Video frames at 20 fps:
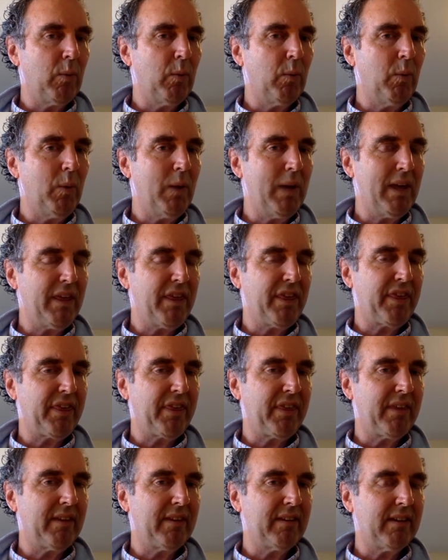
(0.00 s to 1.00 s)
with
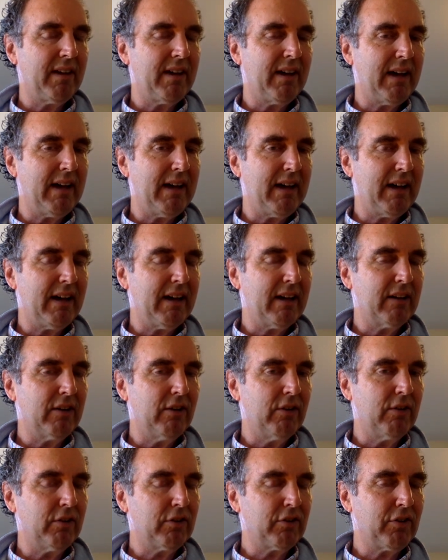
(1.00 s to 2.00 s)
uh,
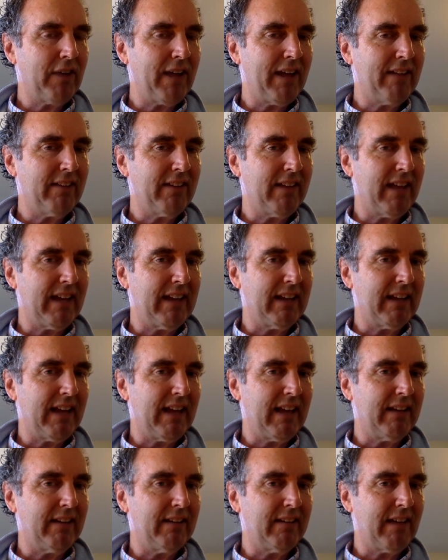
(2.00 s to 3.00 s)
Google Translate
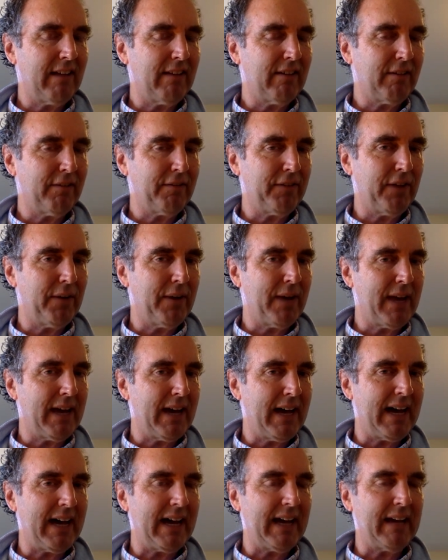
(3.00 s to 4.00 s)
and TensorFlow
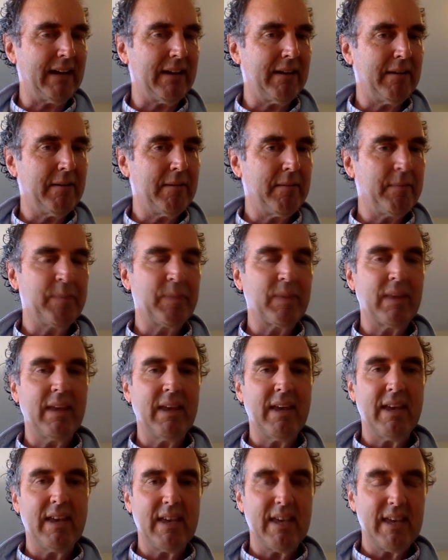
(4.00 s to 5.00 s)
AI
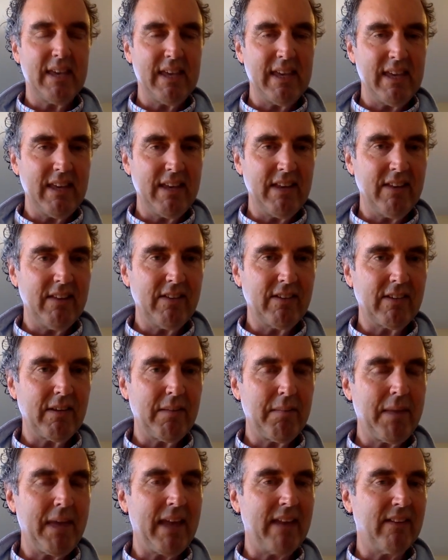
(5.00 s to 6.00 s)
is
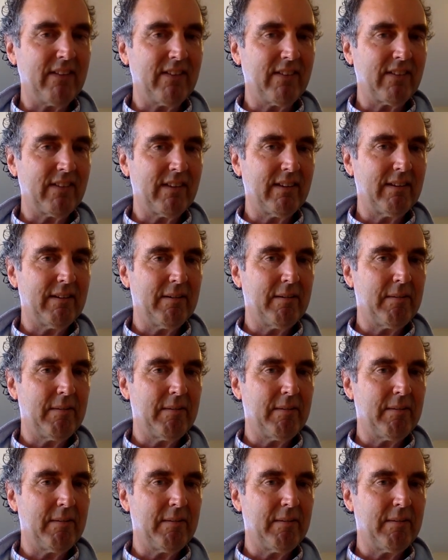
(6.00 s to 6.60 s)
immense.